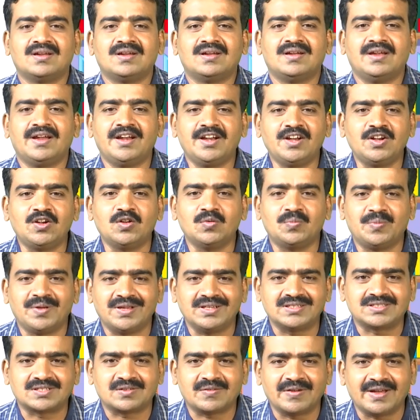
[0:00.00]
into b
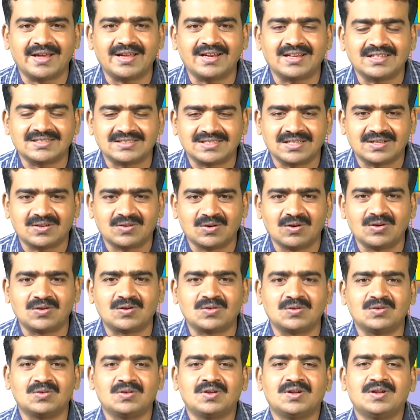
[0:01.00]
square is equal
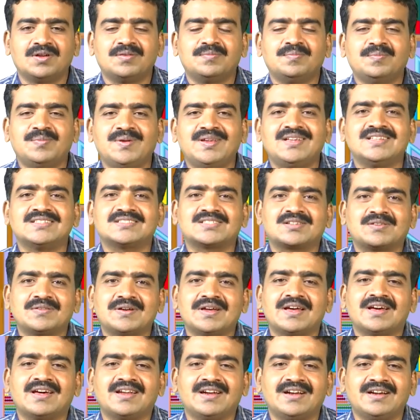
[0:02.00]
to b
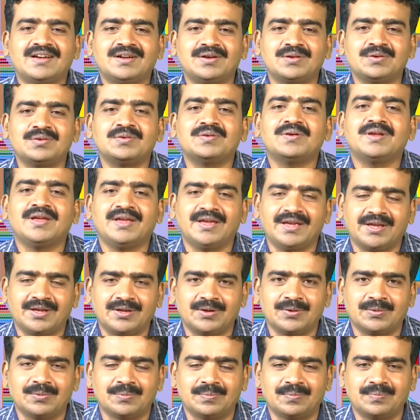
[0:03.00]
square into a
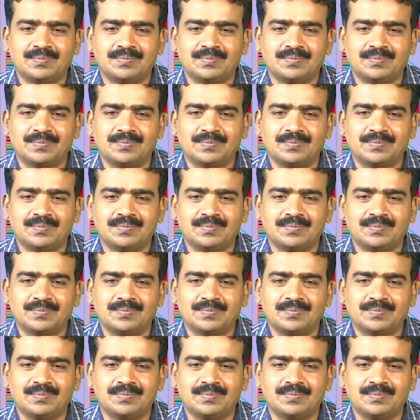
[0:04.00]
cube.